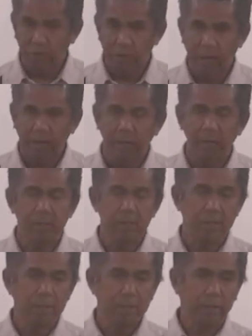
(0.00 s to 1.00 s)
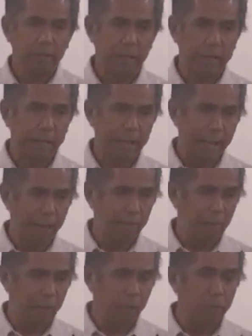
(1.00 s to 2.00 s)
together that they
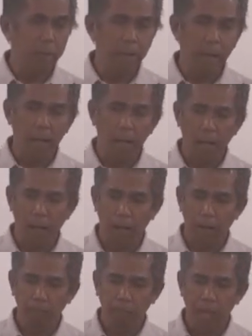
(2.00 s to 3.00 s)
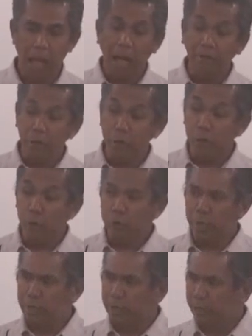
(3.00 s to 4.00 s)
have to be understood
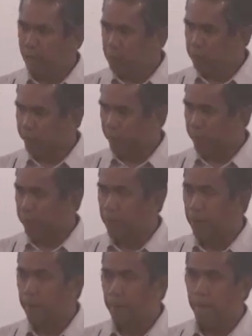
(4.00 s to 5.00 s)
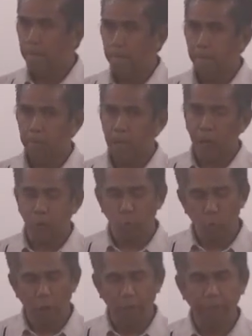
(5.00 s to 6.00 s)
and interpreted as
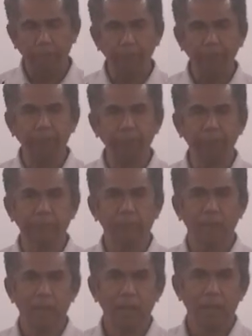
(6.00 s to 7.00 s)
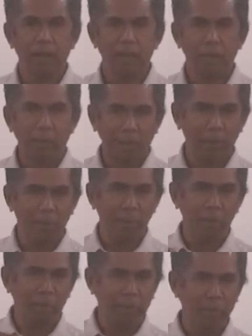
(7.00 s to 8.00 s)
one. By the way, my
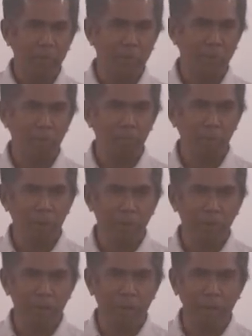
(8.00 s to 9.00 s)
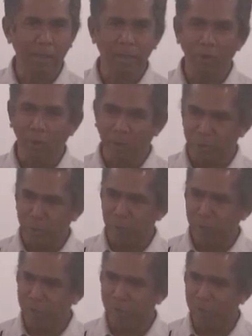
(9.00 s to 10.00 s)
previous point, you know it's true.